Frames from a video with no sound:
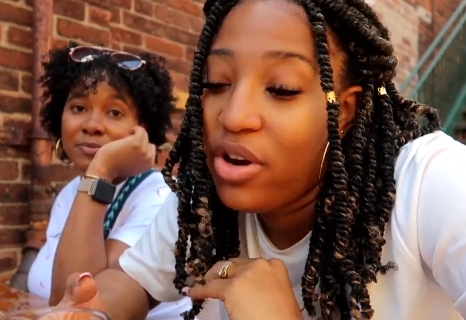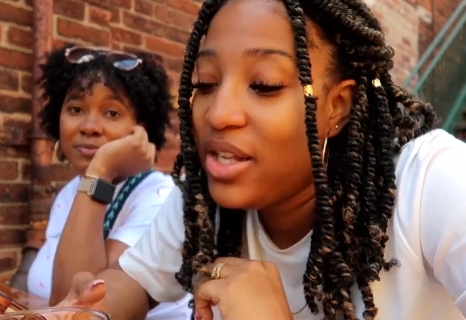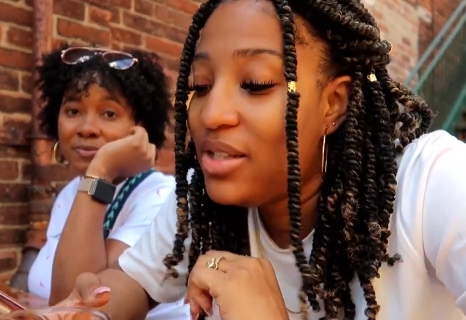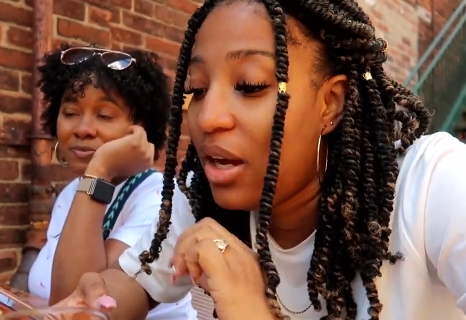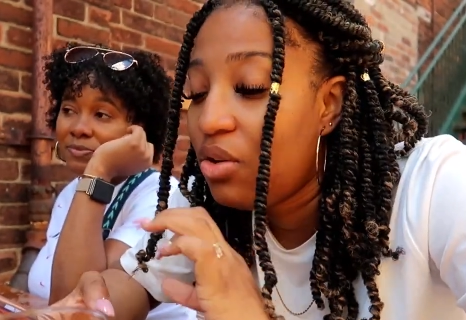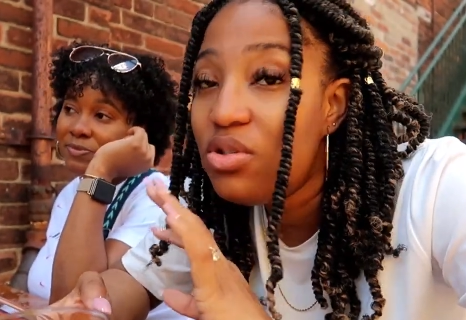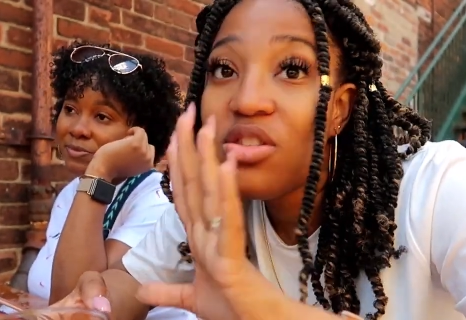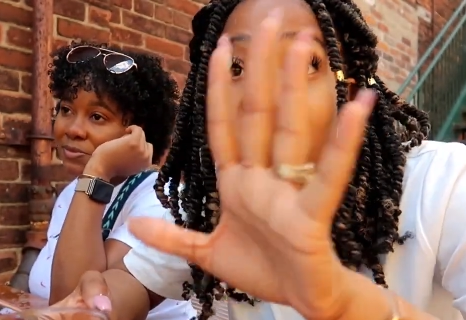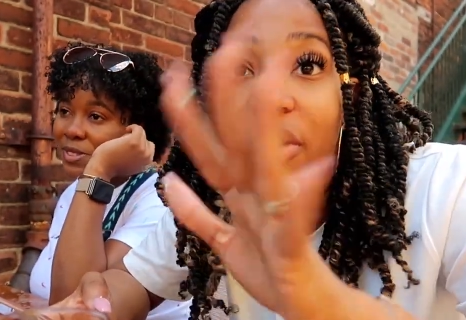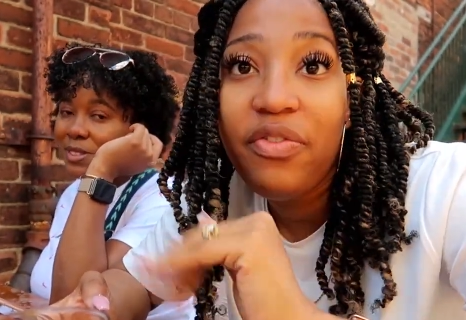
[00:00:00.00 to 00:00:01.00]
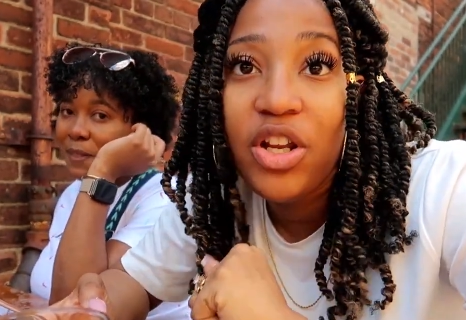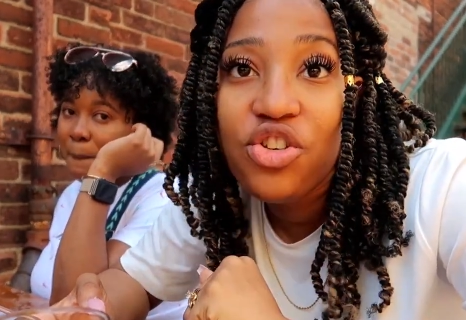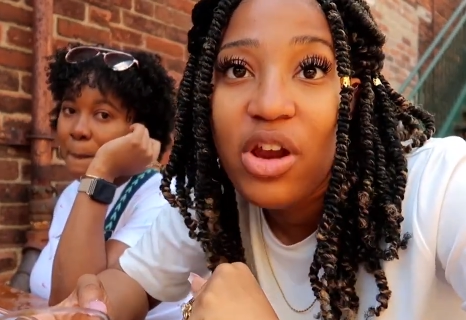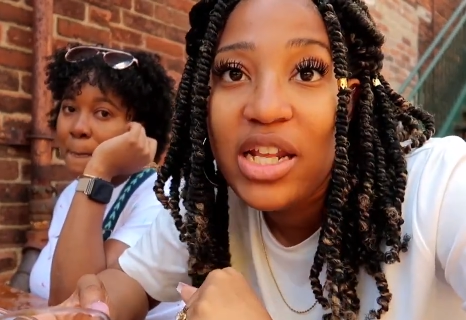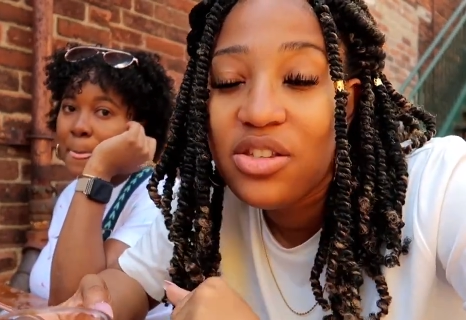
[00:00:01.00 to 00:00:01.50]
Speaker 1: trying tacos. Sorry for
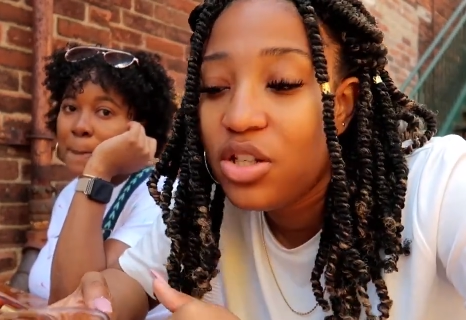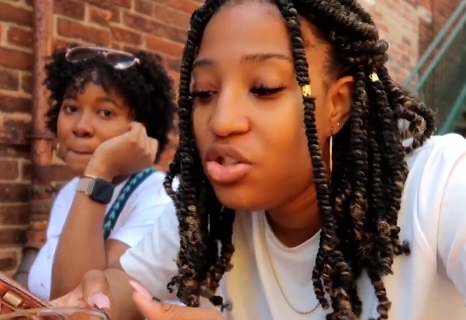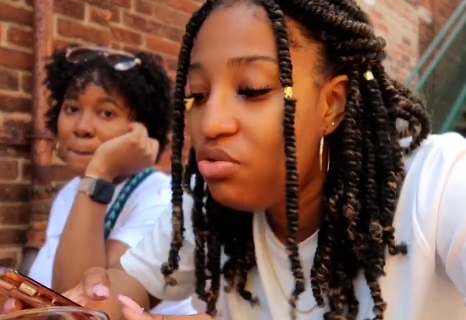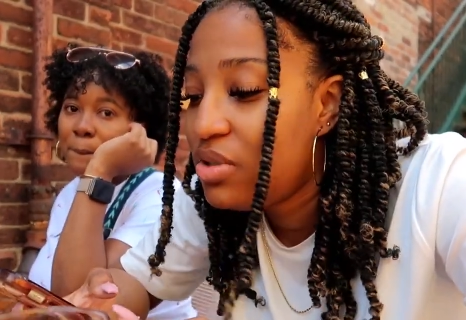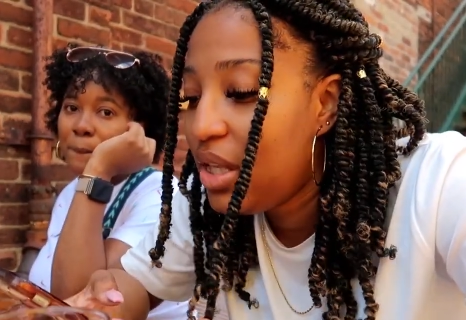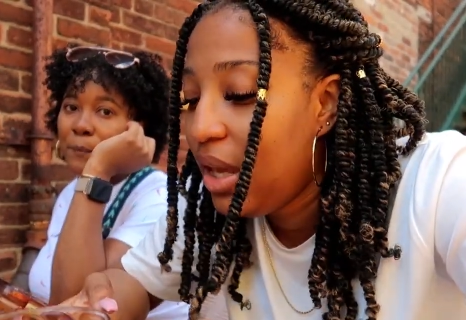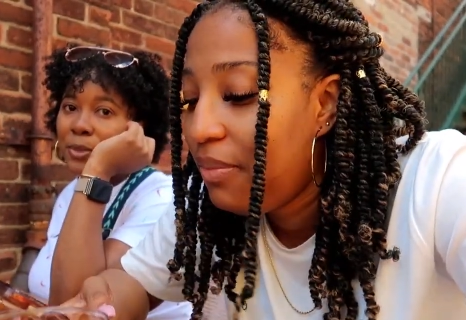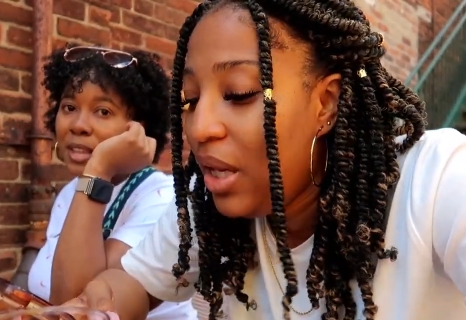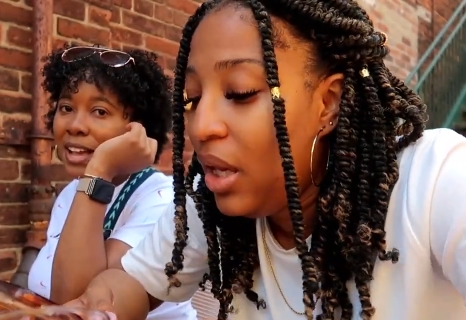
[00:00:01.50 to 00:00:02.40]
not trying it on a Tuesday.